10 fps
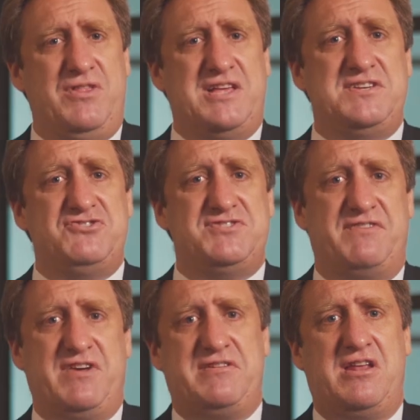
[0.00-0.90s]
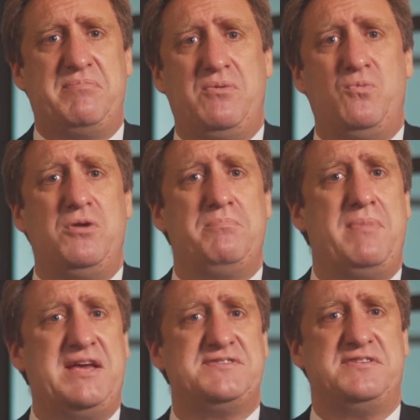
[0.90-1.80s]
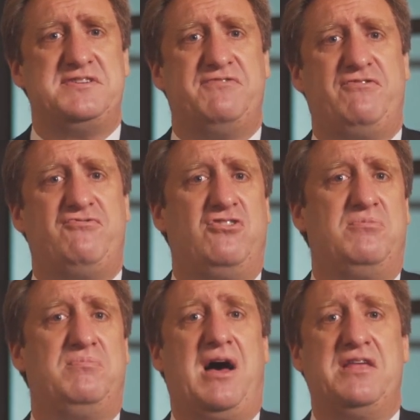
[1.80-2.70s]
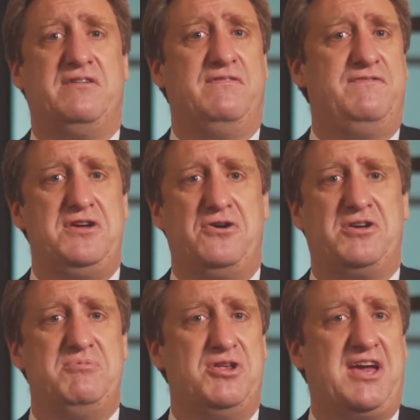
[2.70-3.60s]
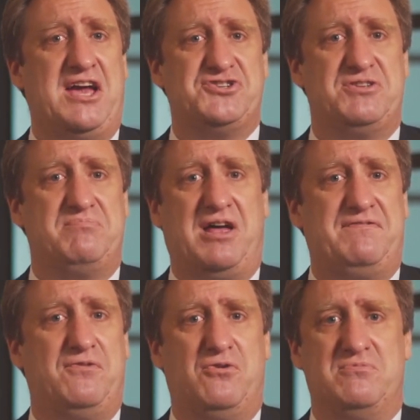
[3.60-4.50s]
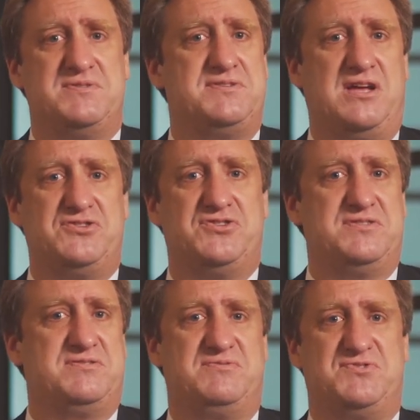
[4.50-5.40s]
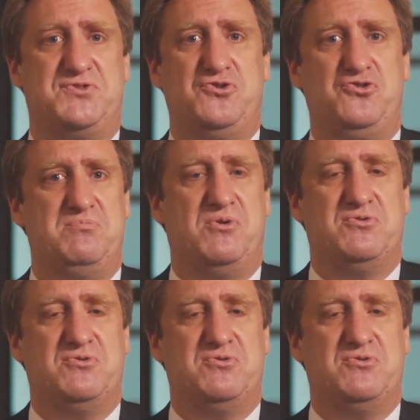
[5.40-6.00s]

that's interesting, Vandana, but what makes it different from other video communication platforms such as Zoom or